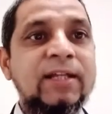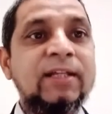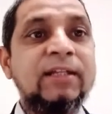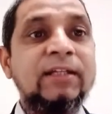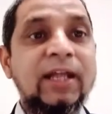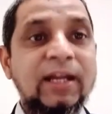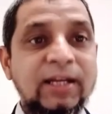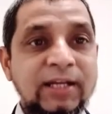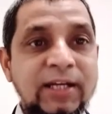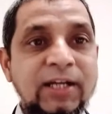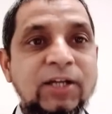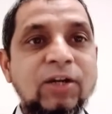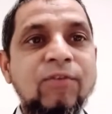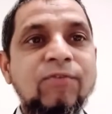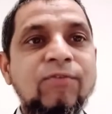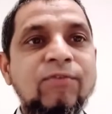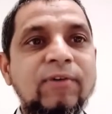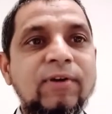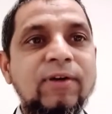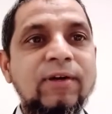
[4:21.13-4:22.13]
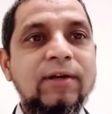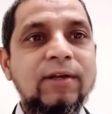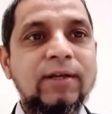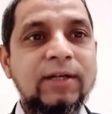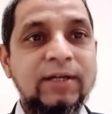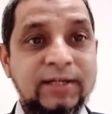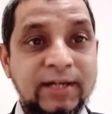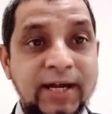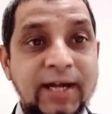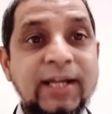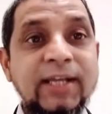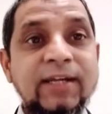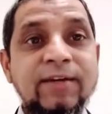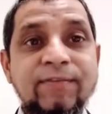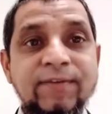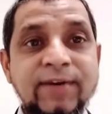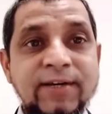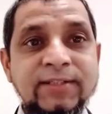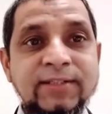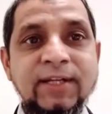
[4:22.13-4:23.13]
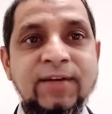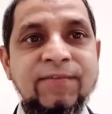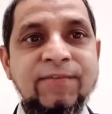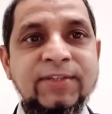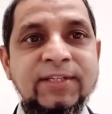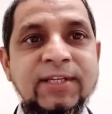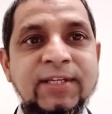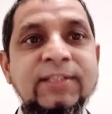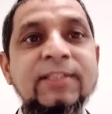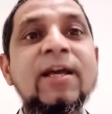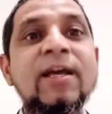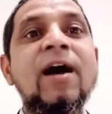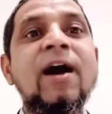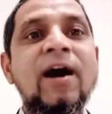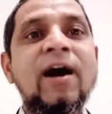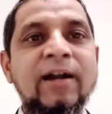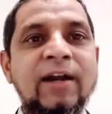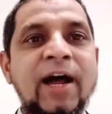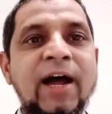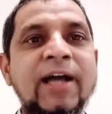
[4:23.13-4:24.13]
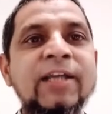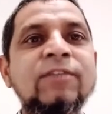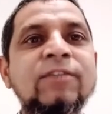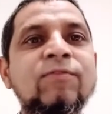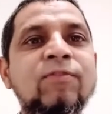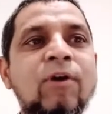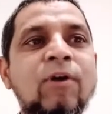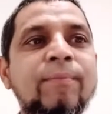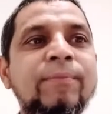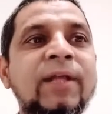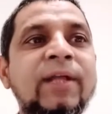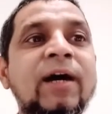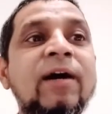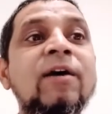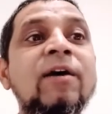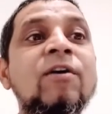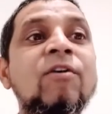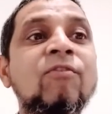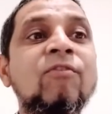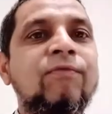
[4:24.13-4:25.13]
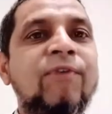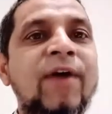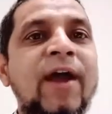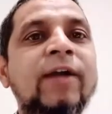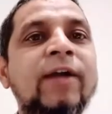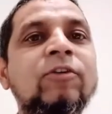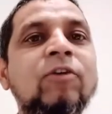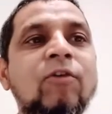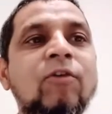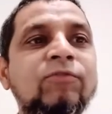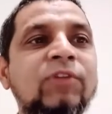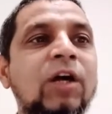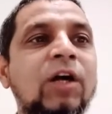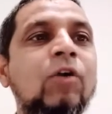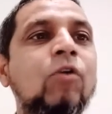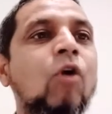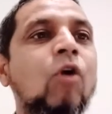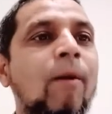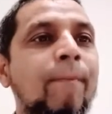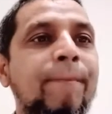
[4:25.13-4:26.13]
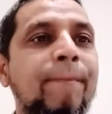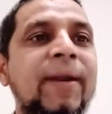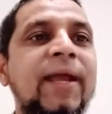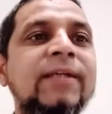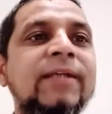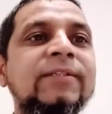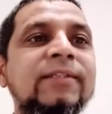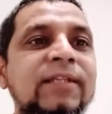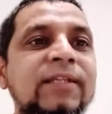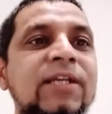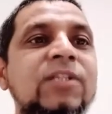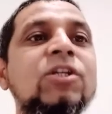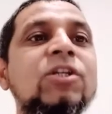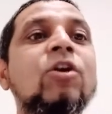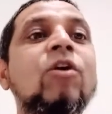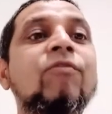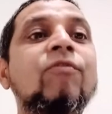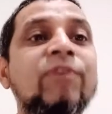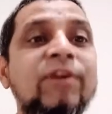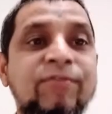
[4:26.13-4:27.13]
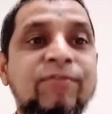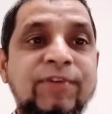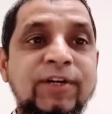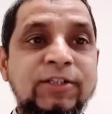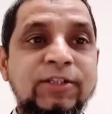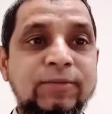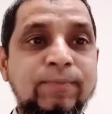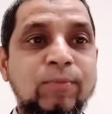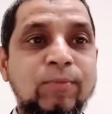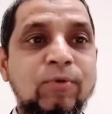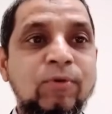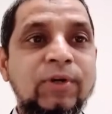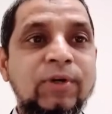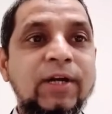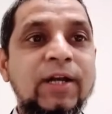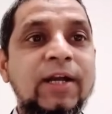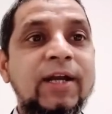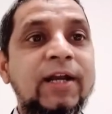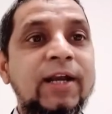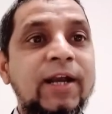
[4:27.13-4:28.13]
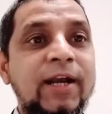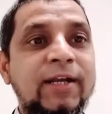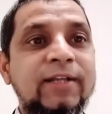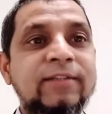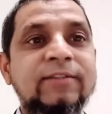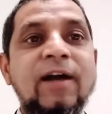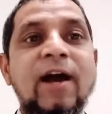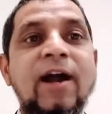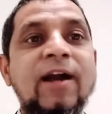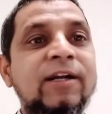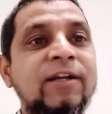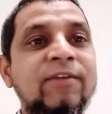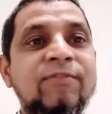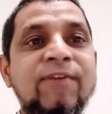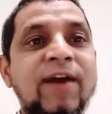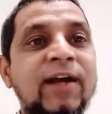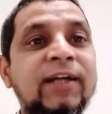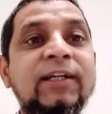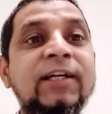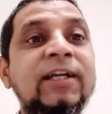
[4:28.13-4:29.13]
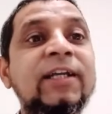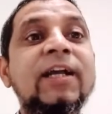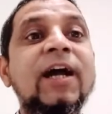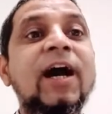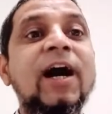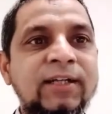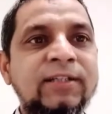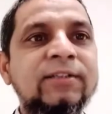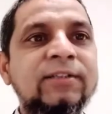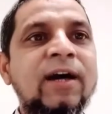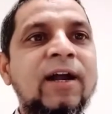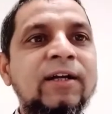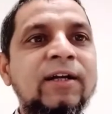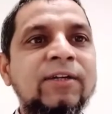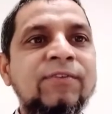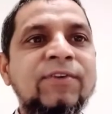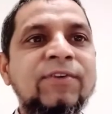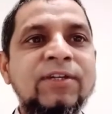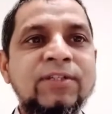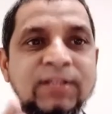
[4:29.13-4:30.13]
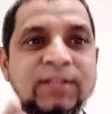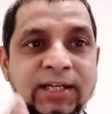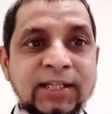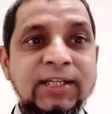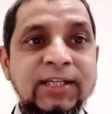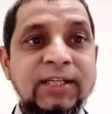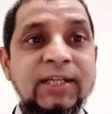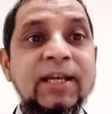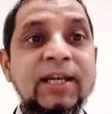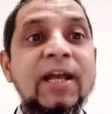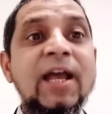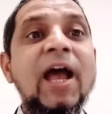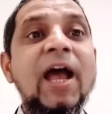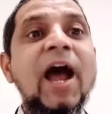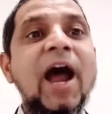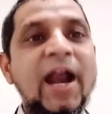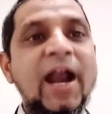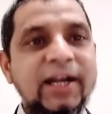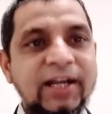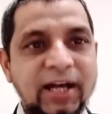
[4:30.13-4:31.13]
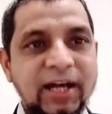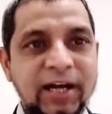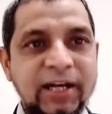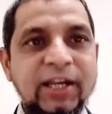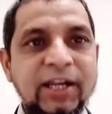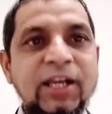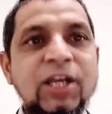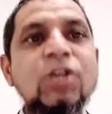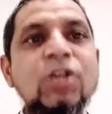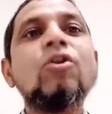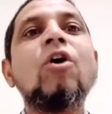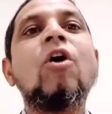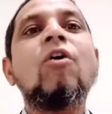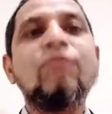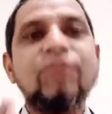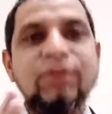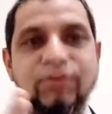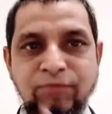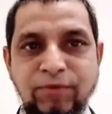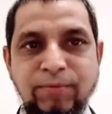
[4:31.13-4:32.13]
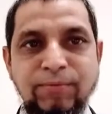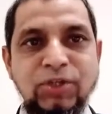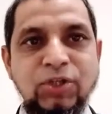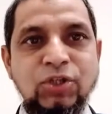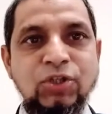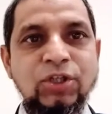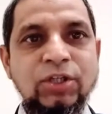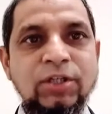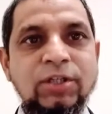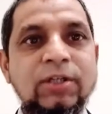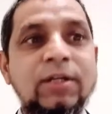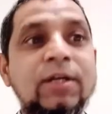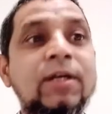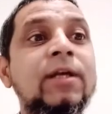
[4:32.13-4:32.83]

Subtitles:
The need of ready reference services arise from the fact of the complex nature of reference book, its artificiality and a range of information.